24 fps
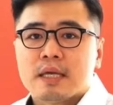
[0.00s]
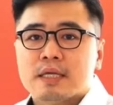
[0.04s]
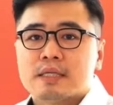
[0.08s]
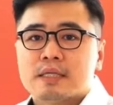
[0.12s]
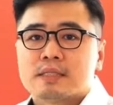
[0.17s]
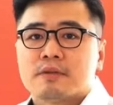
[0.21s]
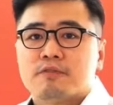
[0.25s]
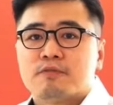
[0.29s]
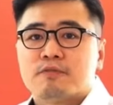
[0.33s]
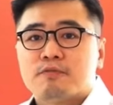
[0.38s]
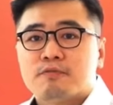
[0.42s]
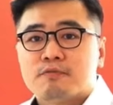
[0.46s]

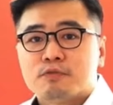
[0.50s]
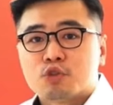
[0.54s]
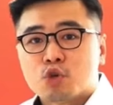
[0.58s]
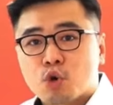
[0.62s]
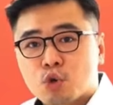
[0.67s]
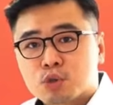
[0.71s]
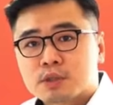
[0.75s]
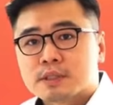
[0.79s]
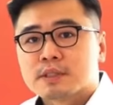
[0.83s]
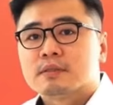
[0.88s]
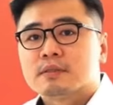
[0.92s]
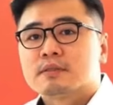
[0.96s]
is a
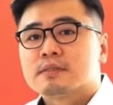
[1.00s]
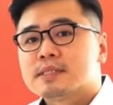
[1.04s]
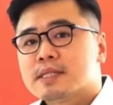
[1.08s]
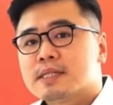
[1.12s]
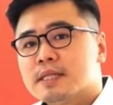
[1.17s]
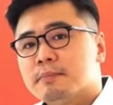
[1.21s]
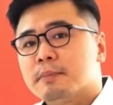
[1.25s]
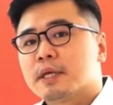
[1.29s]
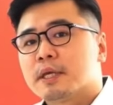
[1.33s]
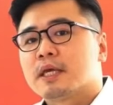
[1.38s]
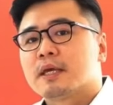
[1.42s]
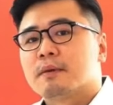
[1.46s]
total
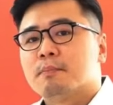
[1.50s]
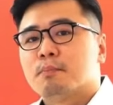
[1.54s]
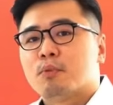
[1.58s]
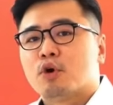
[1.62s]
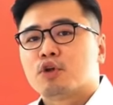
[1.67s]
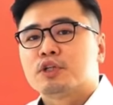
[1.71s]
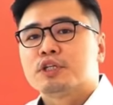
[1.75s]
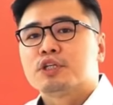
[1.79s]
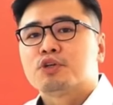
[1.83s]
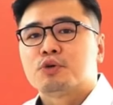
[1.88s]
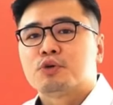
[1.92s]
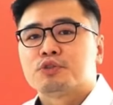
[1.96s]
slimming and
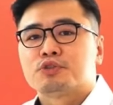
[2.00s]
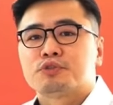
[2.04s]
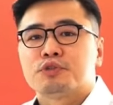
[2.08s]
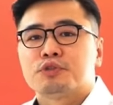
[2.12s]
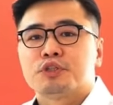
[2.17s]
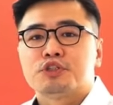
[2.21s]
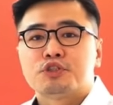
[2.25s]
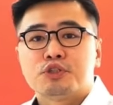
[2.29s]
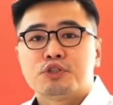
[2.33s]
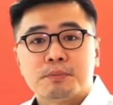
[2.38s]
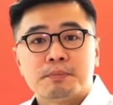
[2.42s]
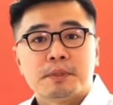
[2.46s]
body
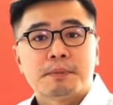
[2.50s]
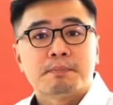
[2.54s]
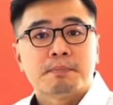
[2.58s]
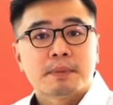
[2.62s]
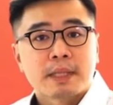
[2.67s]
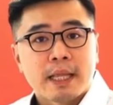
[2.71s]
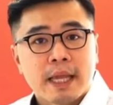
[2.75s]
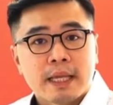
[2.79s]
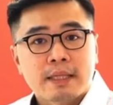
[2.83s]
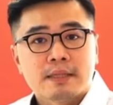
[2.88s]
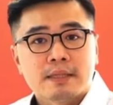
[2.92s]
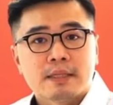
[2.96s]
contouring treatment
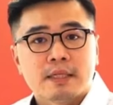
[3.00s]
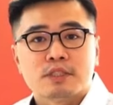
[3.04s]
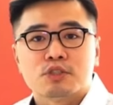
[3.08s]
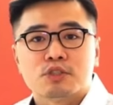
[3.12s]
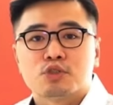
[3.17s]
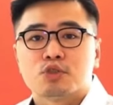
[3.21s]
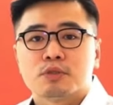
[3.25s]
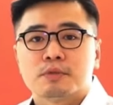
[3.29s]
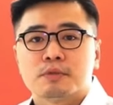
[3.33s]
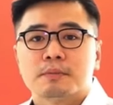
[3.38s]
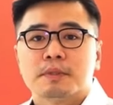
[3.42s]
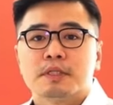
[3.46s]
plan that is
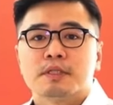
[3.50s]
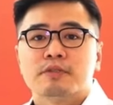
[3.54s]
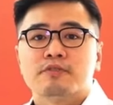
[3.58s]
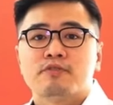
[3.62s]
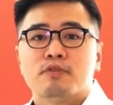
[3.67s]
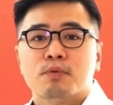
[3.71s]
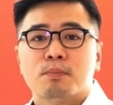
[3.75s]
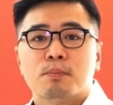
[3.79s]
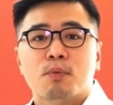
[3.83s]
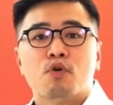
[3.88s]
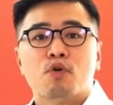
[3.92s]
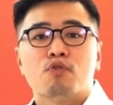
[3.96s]
suitable
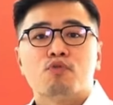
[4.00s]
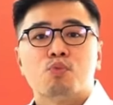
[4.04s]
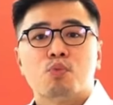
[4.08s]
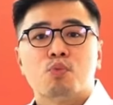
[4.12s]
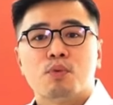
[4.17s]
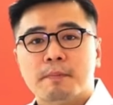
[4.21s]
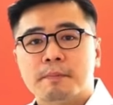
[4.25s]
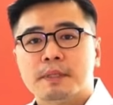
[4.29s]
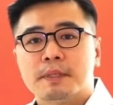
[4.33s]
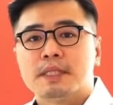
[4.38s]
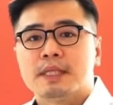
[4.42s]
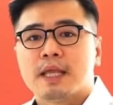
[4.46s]
for both
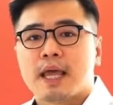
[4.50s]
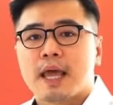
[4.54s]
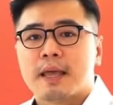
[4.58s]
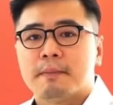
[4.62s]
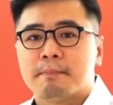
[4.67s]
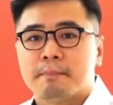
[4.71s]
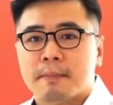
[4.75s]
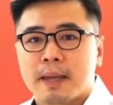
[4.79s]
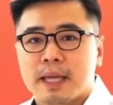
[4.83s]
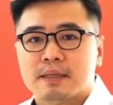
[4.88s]
women and